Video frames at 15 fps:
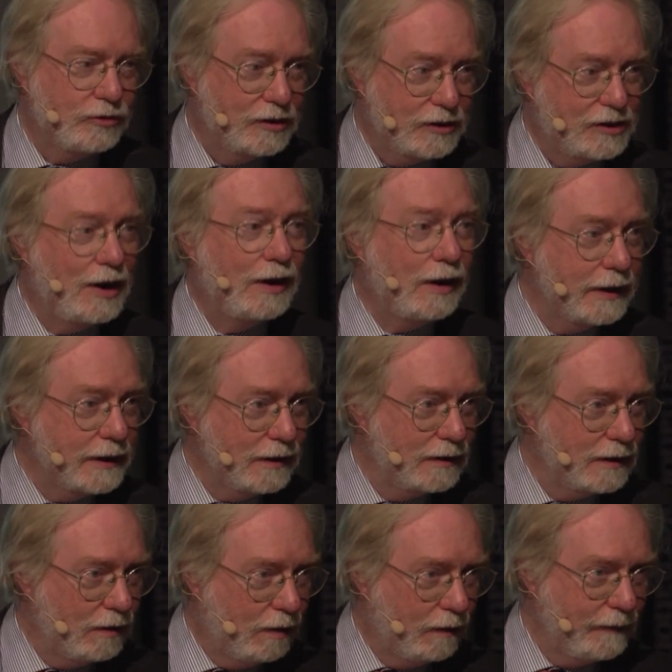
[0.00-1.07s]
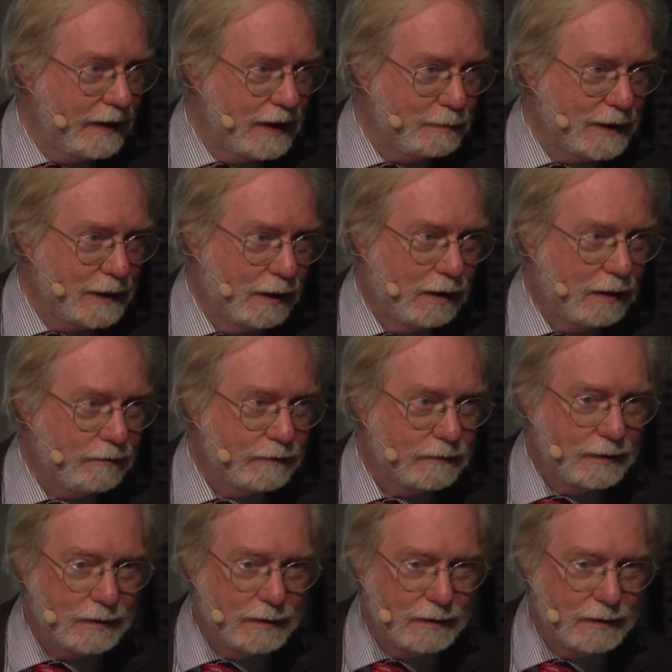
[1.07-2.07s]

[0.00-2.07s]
to die on their behalf.